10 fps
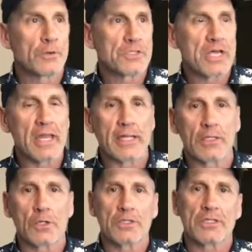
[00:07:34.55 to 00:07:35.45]

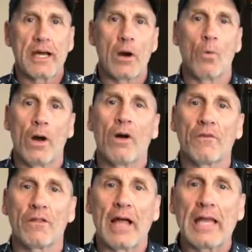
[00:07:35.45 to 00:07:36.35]
setting looks and how well
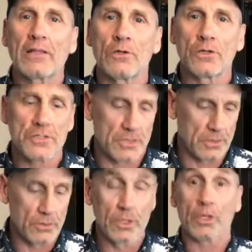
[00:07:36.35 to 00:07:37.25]
the light looks, and
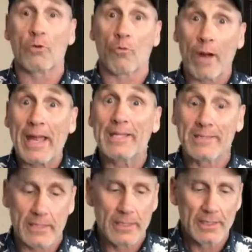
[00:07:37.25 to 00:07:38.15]
you look
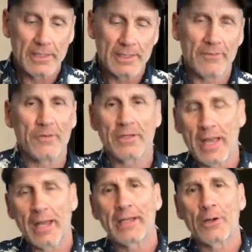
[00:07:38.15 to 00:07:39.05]
great. If you
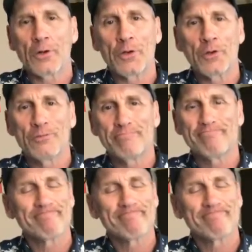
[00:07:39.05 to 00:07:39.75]
can't hear you,